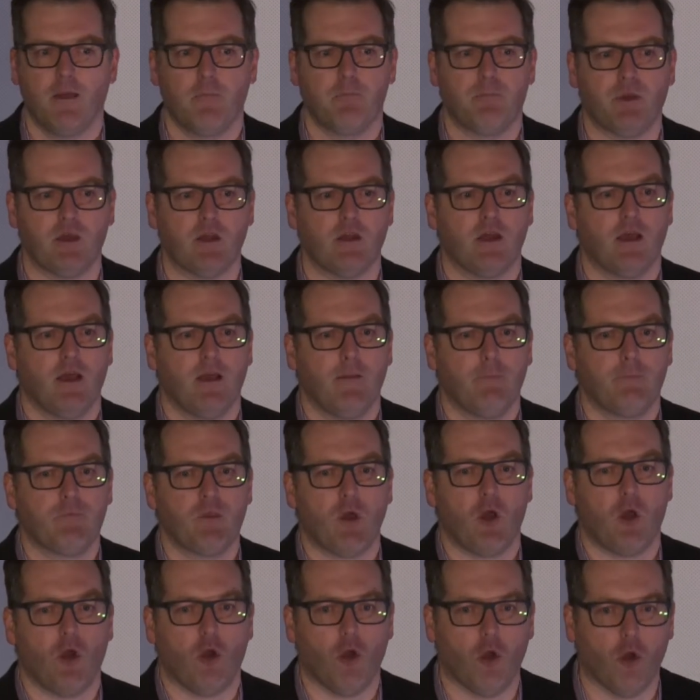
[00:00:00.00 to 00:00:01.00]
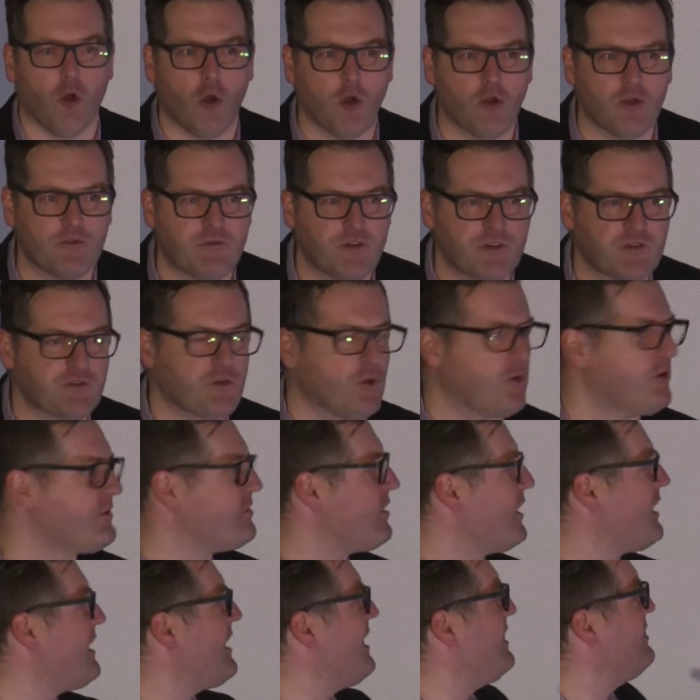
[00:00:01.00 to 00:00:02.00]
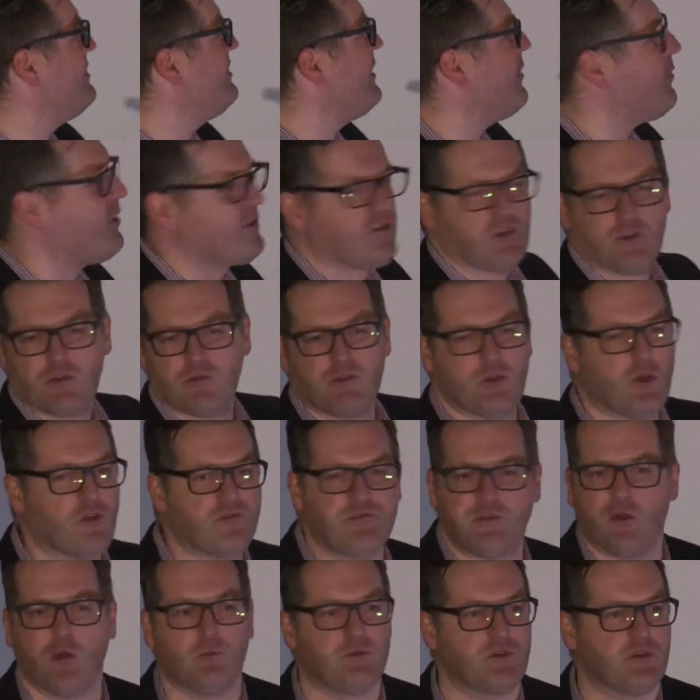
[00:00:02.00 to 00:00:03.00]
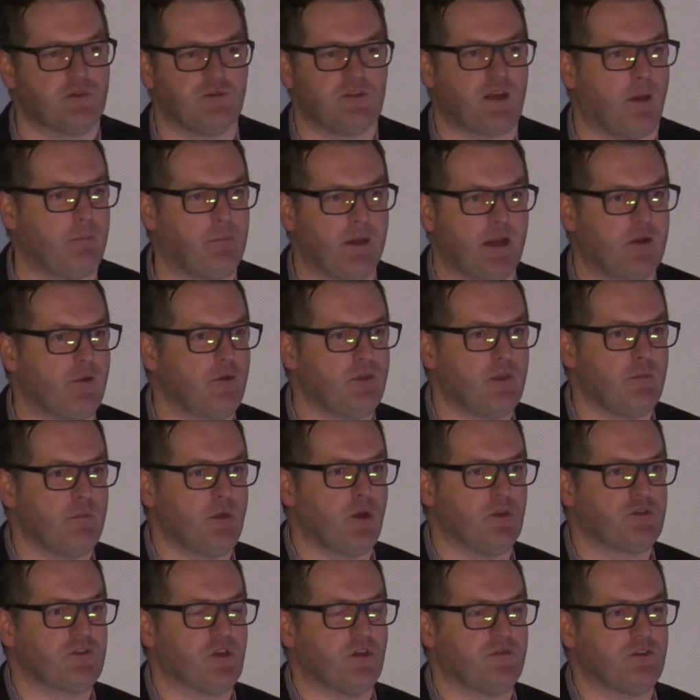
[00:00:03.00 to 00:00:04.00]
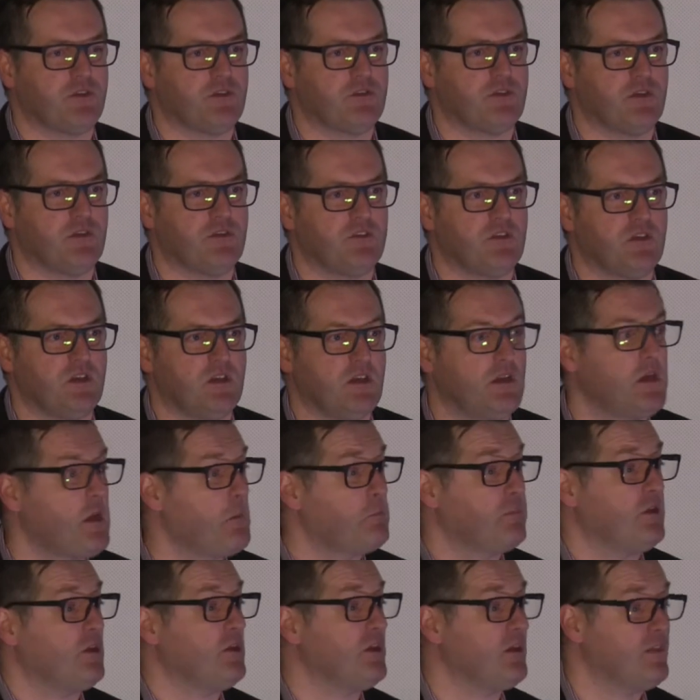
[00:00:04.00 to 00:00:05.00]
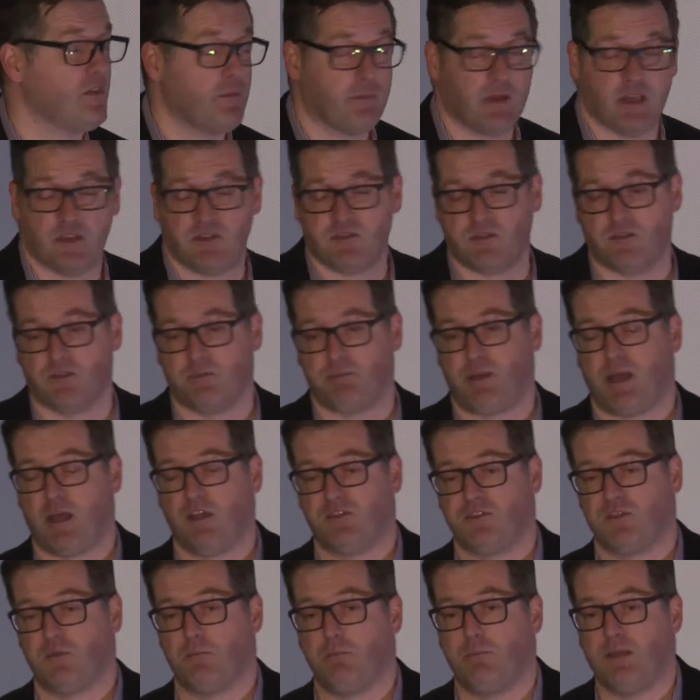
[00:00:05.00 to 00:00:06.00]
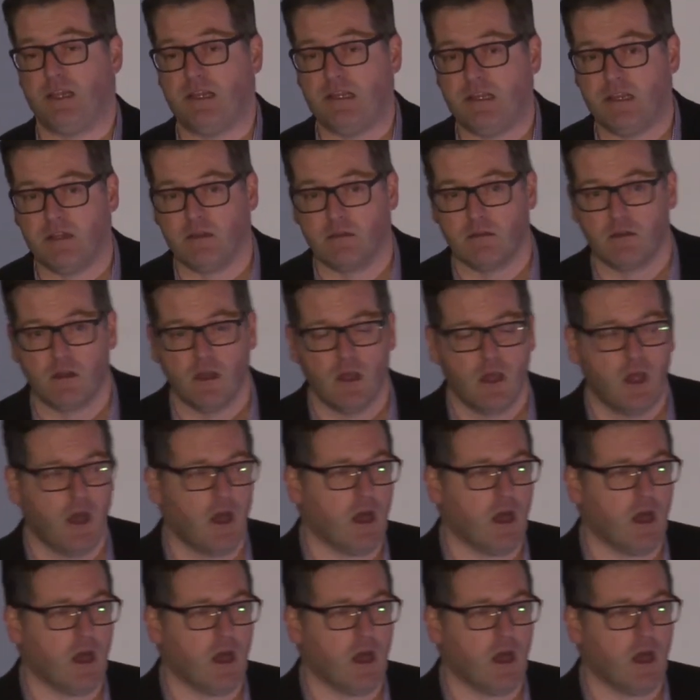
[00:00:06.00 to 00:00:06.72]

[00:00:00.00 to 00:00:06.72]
But all the stories, like there are films that have done better in the box office this year. Beauty and the Beast has passed $1 billion.